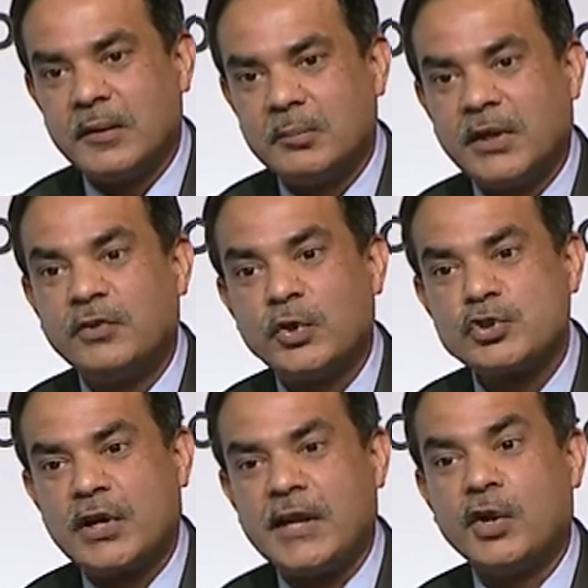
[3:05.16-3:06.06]
but
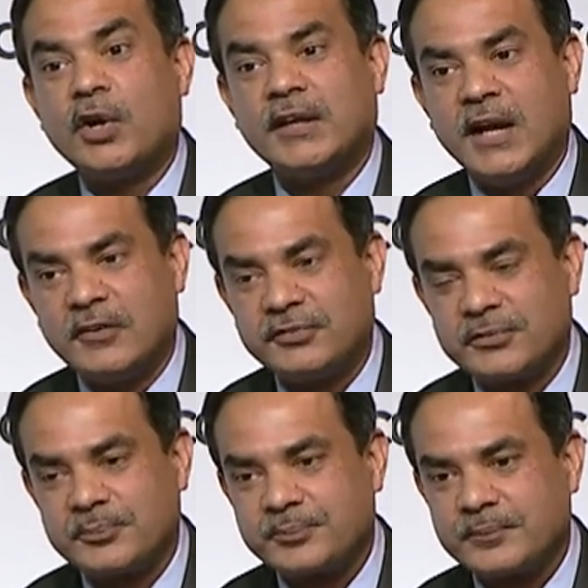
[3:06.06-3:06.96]
unfortunately not enough.
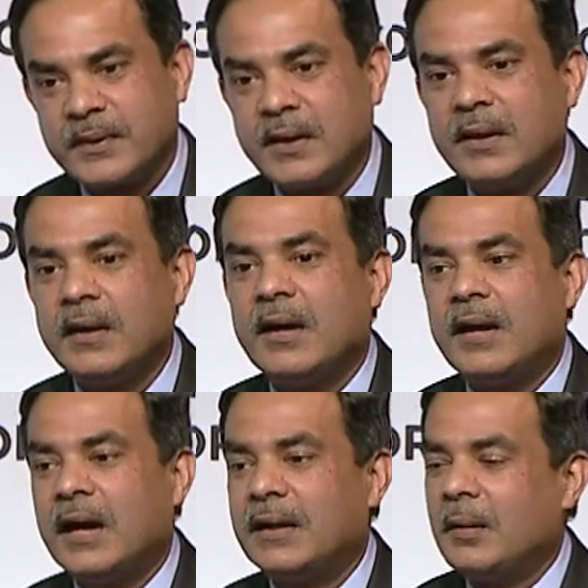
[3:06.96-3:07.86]

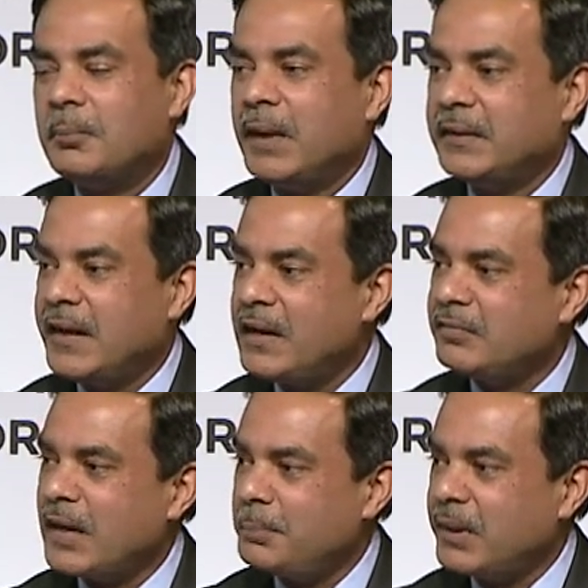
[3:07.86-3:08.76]
And by the end of
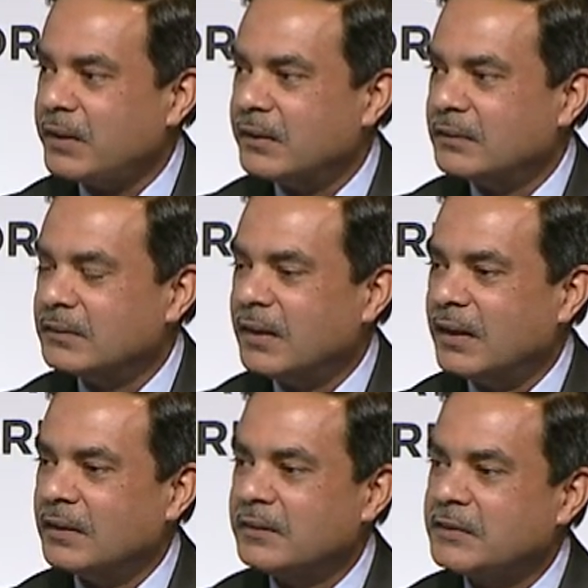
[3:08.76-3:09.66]
that period,
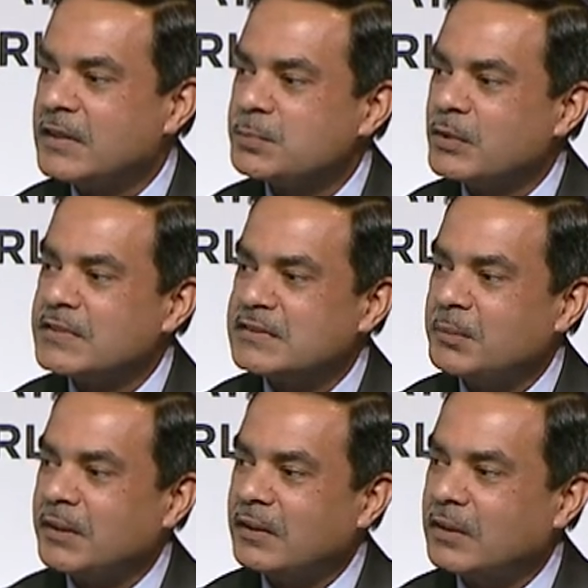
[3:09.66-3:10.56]
the transport system
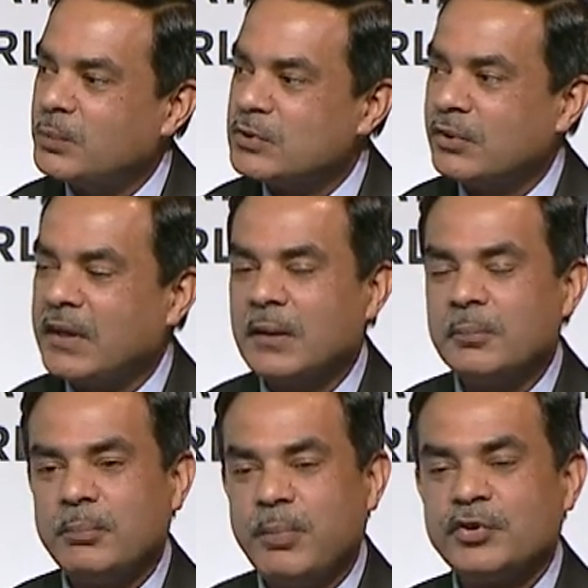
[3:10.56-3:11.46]
in London was looking
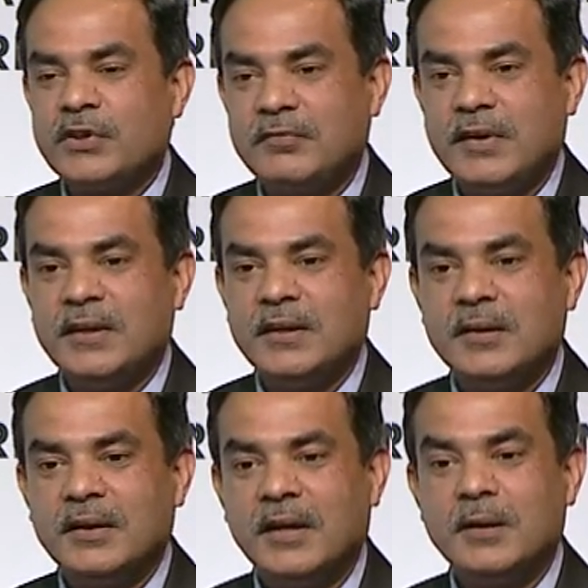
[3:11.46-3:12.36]
positively
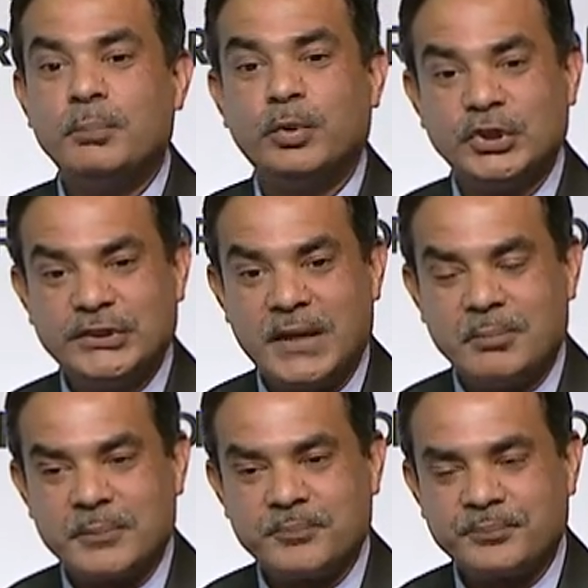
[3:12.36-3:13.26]
in poor shape.
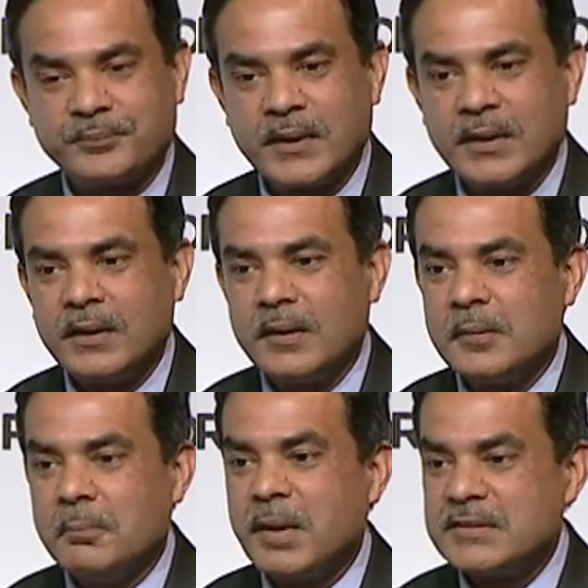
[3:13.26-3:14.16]

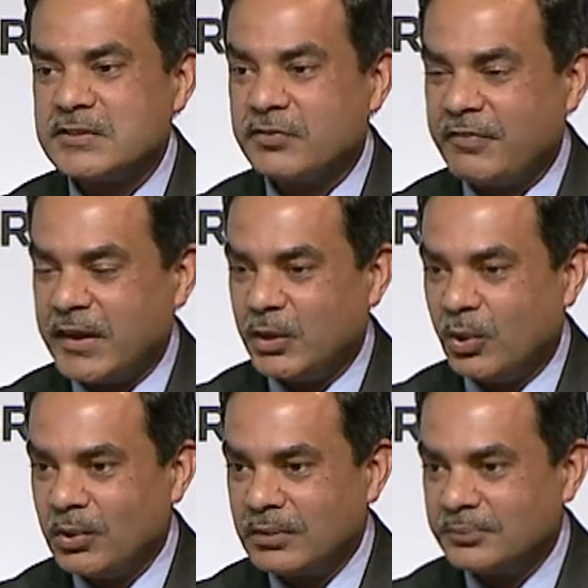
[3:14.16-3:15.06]
Buses were very
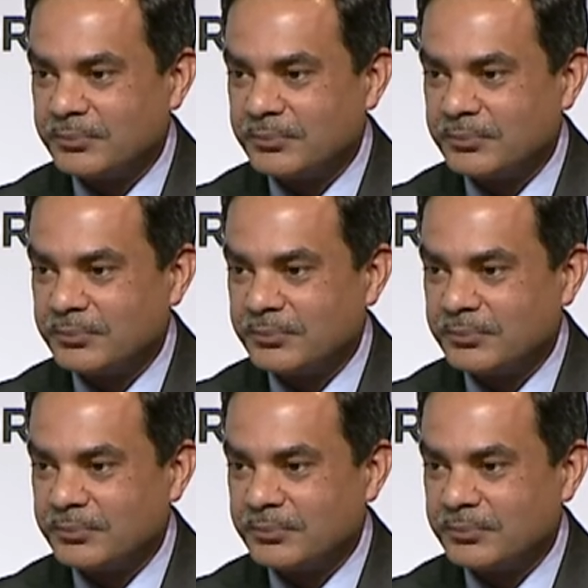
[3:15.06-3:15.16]
old.